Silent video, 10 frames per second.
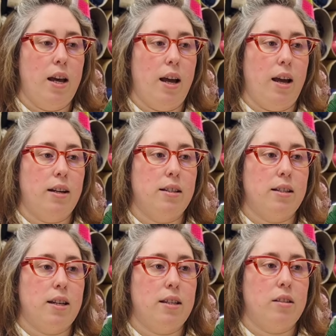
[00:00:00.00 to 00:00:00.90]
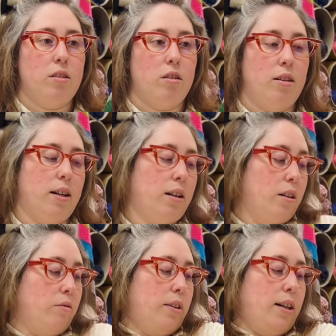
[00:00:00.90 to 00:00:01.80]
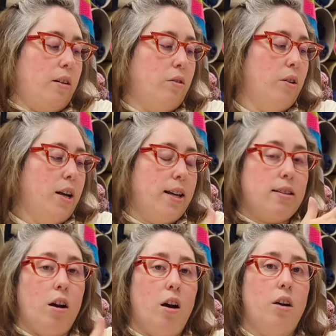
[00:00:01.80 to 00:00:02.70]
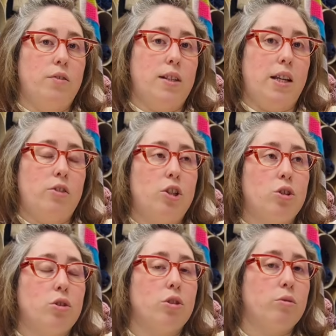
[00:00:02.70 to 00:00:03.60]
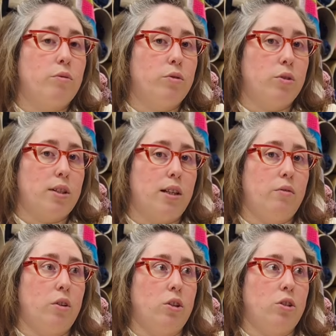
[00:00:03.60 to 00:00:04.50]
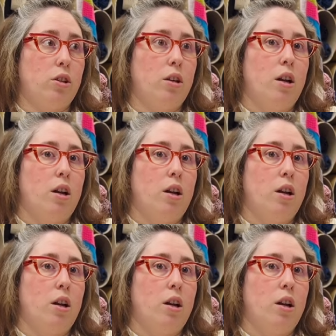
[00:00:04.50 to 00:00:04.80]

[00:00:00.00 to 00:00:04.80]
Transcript: And it's got like a lovely little... It's a half sleeve. She does do a full sleeve version.